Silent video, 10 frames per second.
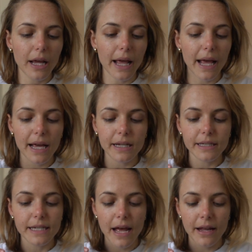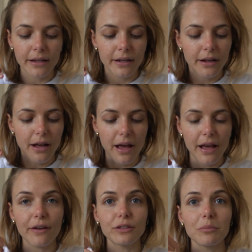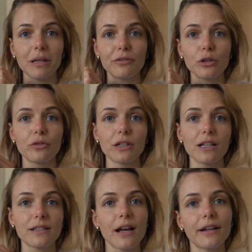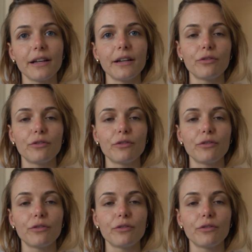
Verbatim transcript: and then I have some leftover lasagna